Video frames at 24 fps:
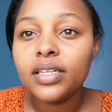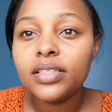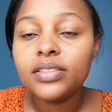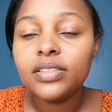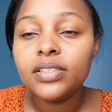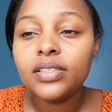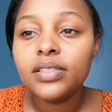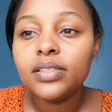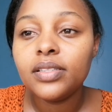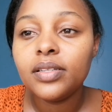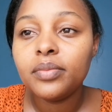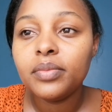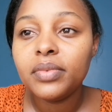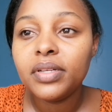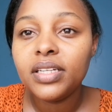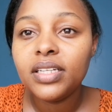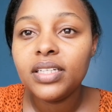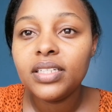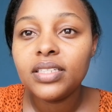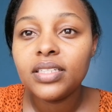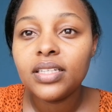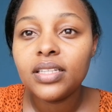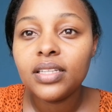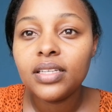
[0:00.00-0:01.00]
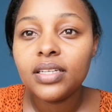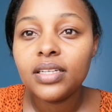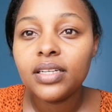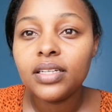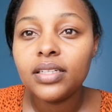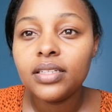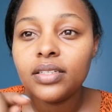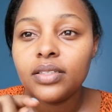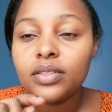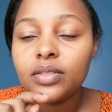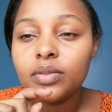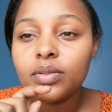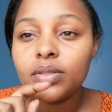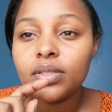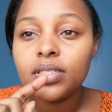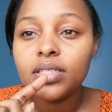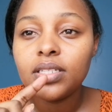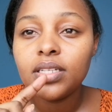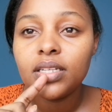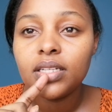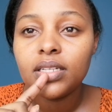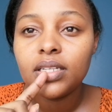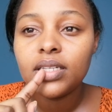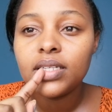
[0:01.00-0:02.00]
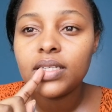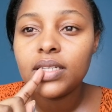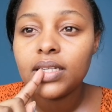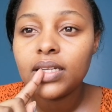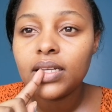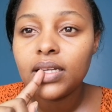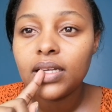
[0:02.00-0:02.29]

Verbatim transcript: Just a minute, I think I need to attend